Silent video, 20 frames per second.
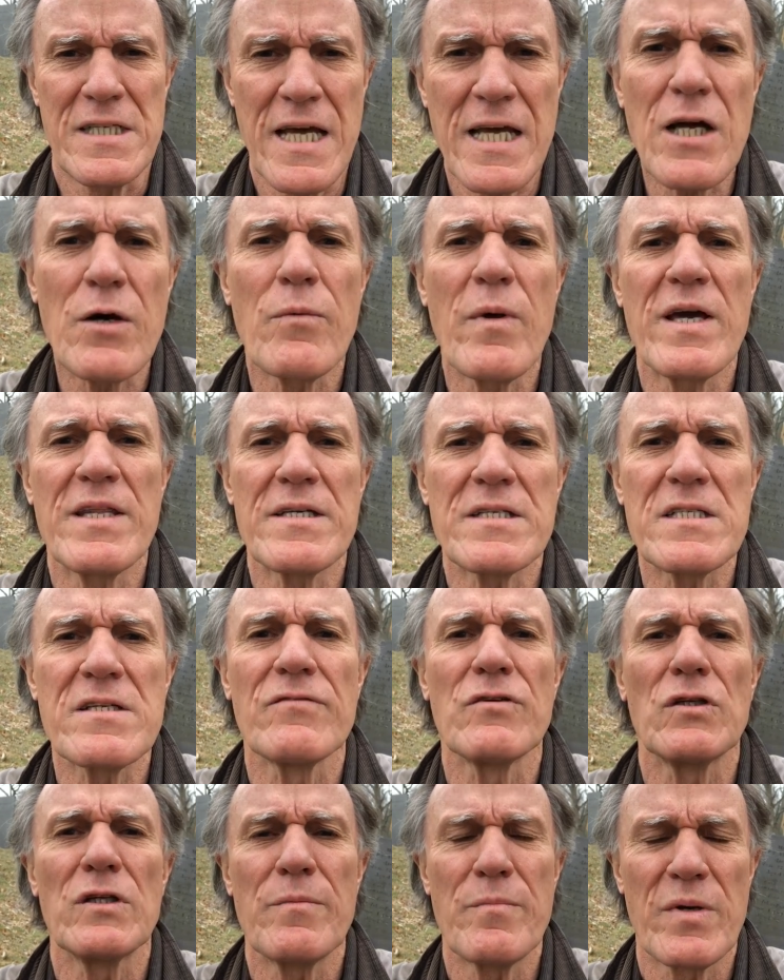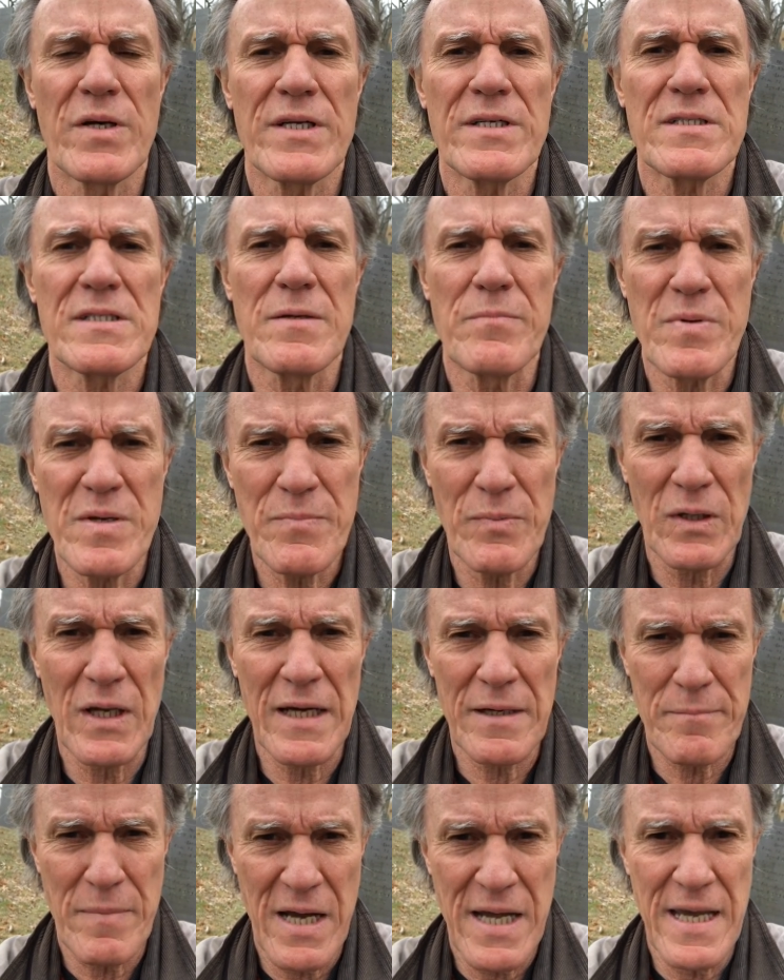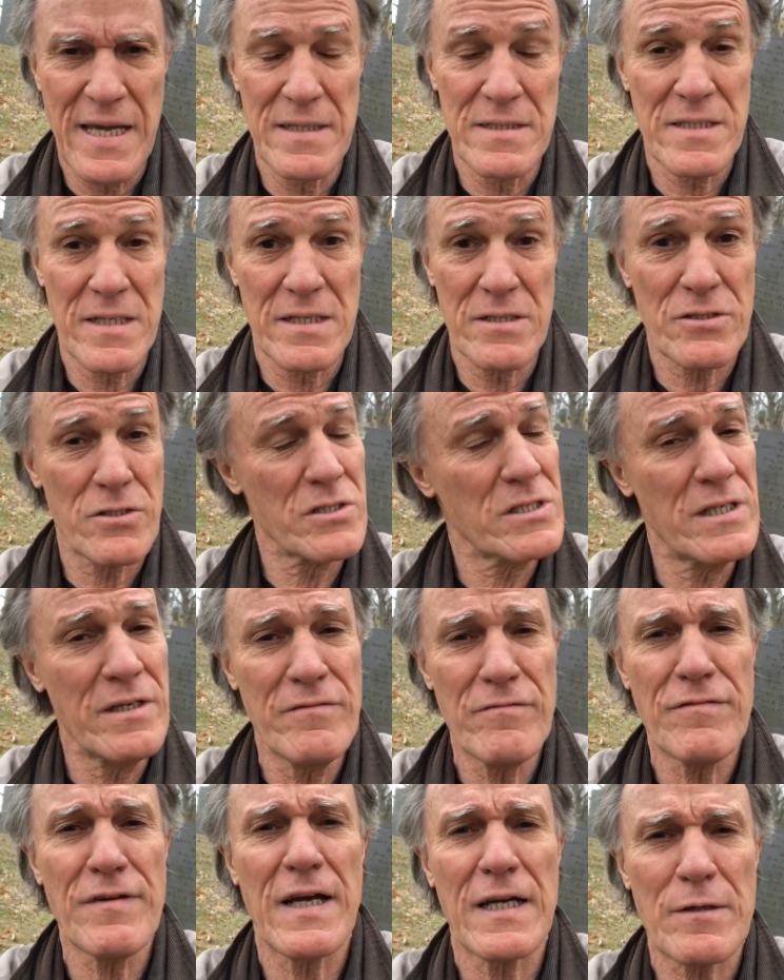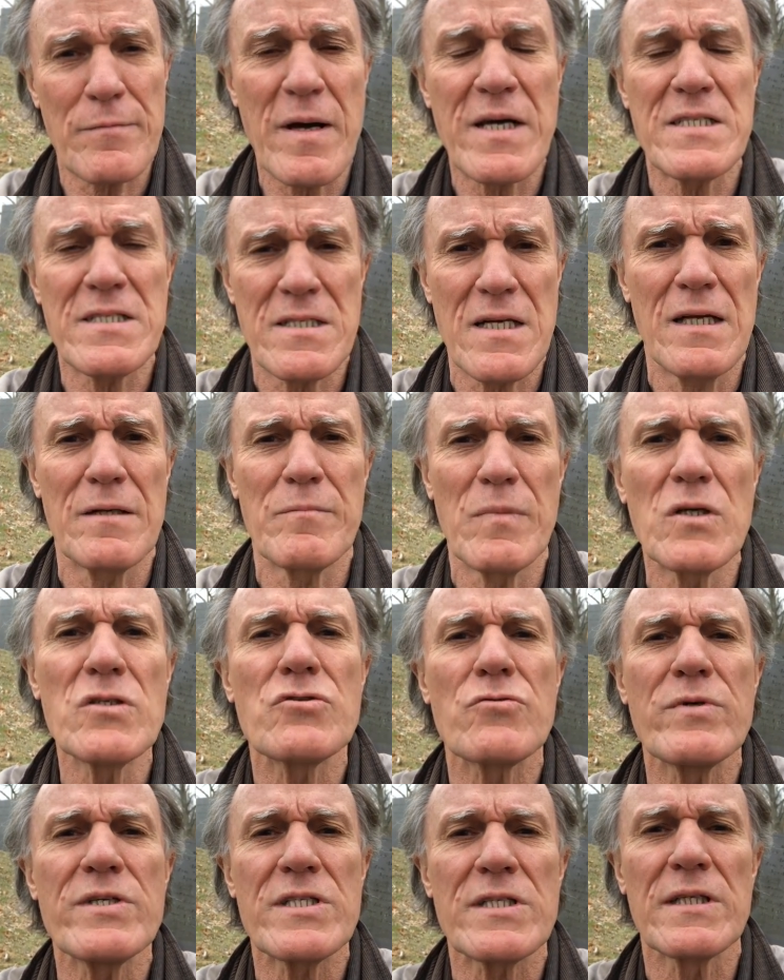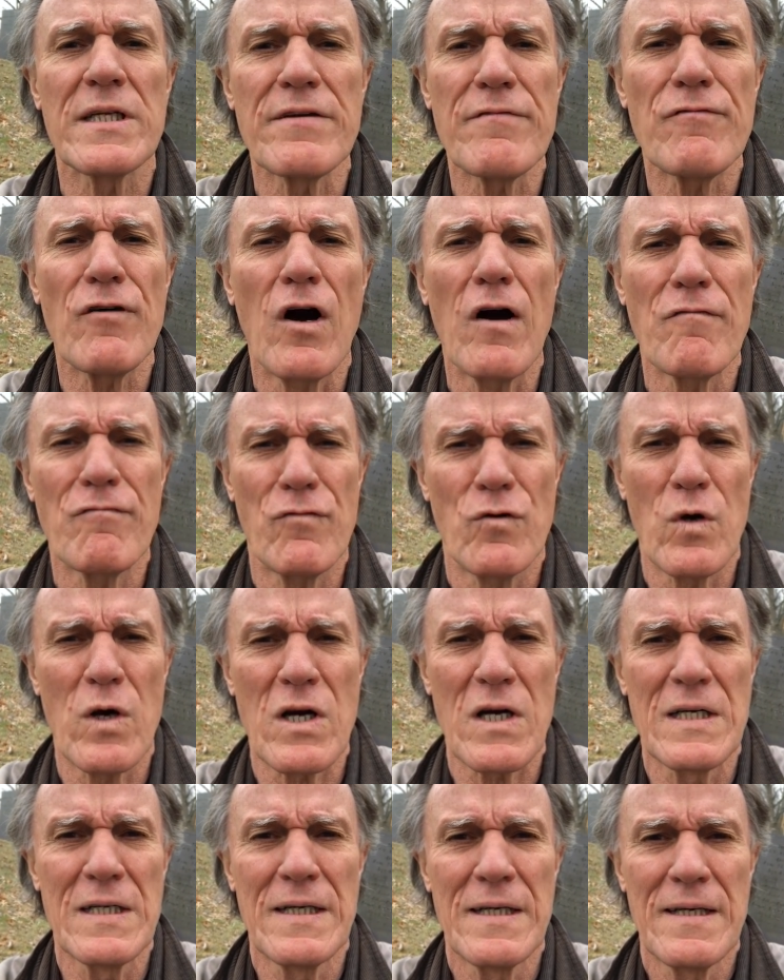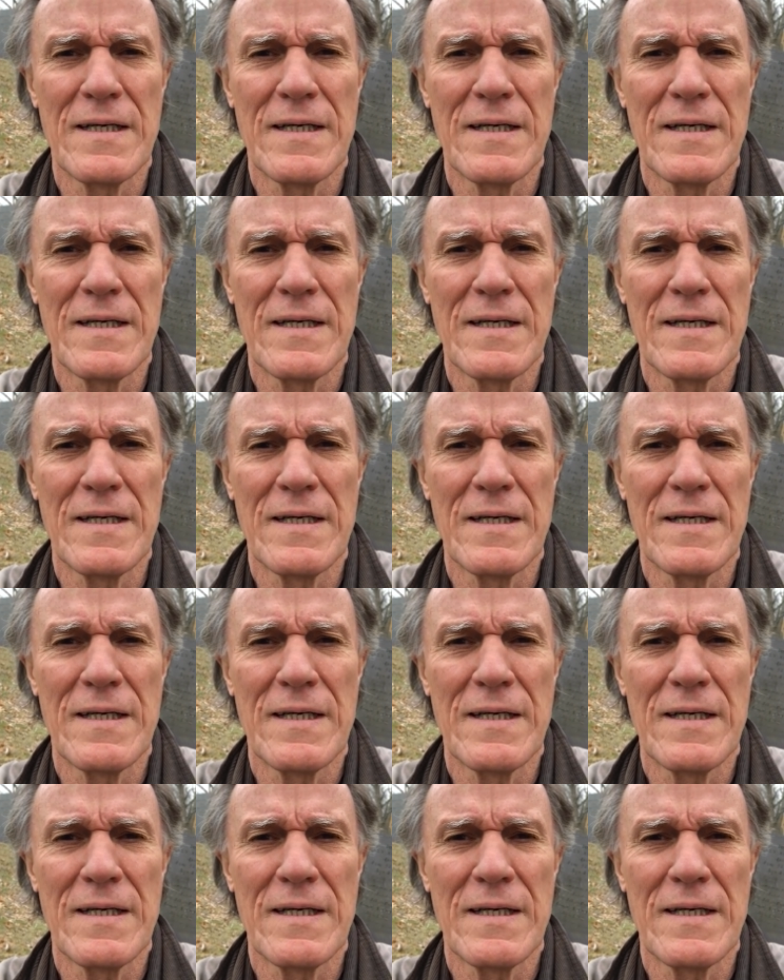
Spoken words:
take away the civil liberties that people like my ancestors, and in fact my son, most recently fought for.